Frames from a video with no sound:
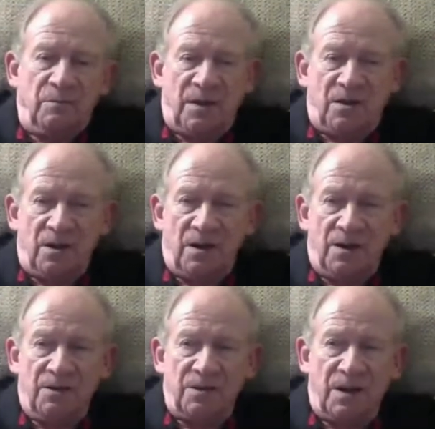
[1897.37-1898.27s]

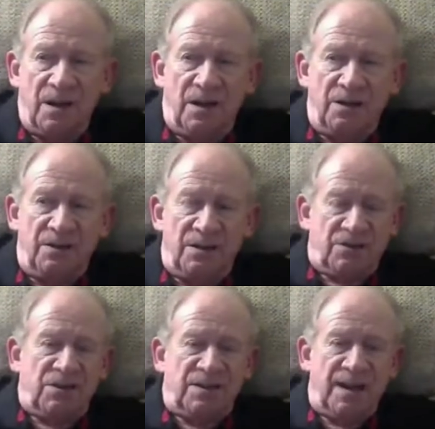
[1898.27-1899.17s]
because it had
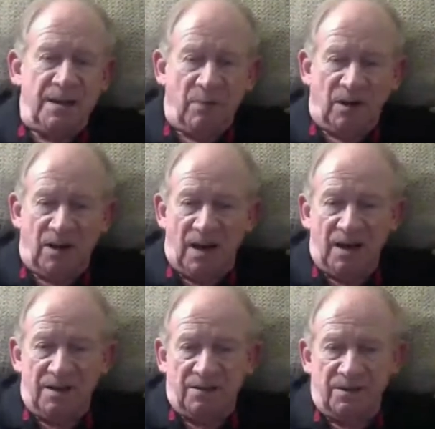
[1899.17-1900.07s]

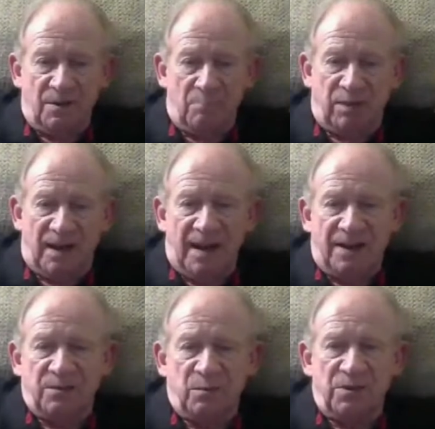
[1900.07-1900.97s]
destabilized. The
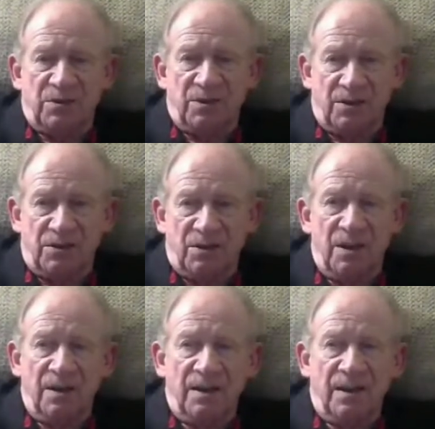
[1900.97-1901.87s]
blast was such
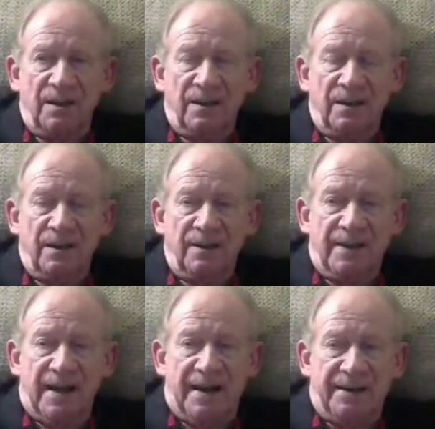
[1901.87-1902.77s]

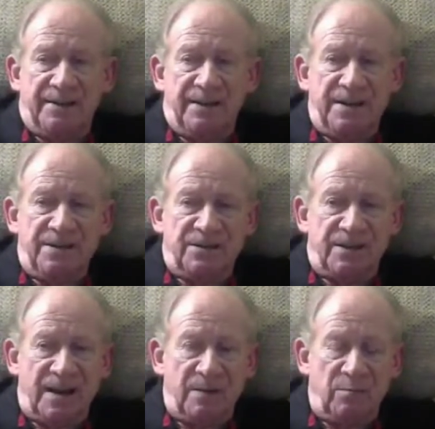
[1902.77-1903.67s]
that it
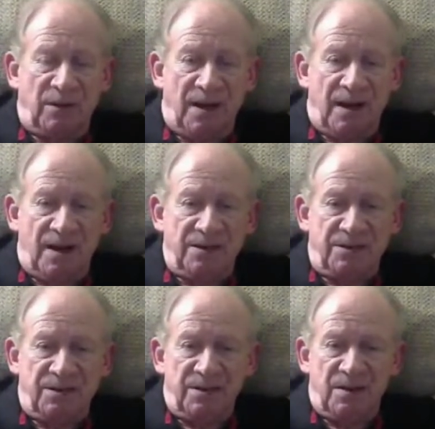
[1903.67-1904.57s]

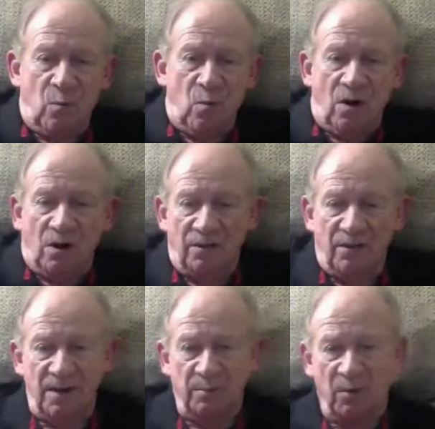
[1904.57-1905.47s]
destabilized the water
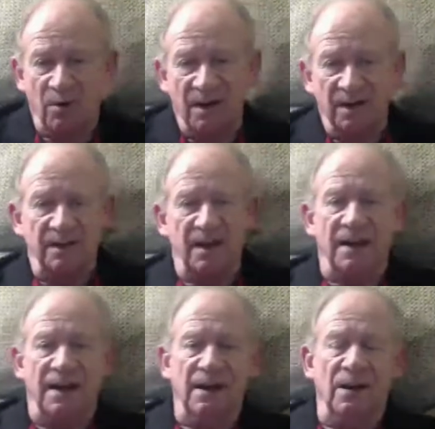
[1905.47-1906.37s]
vapor in the
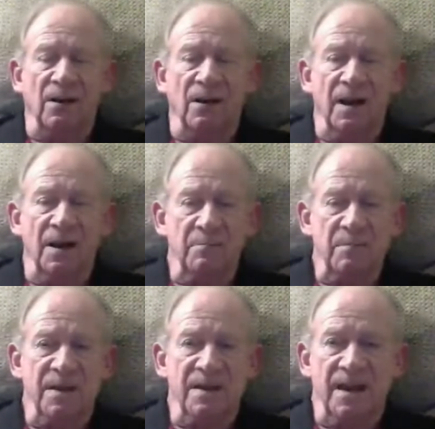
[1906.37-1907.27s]
air and it
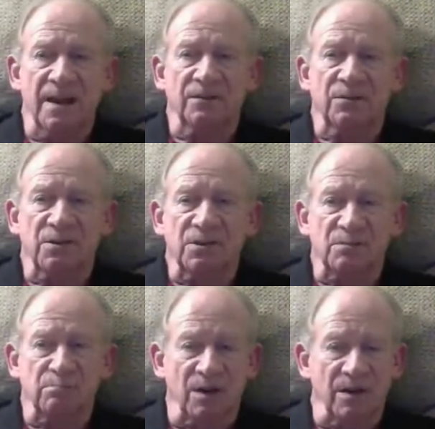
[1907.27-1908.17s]
began to
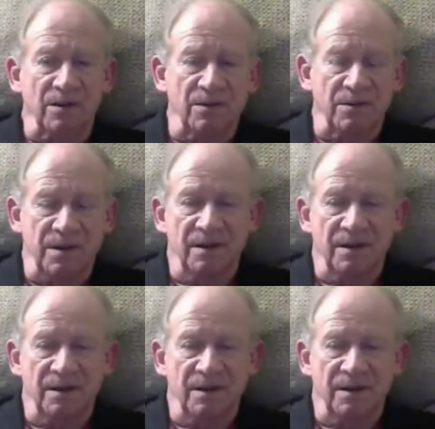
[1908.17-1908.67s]
explode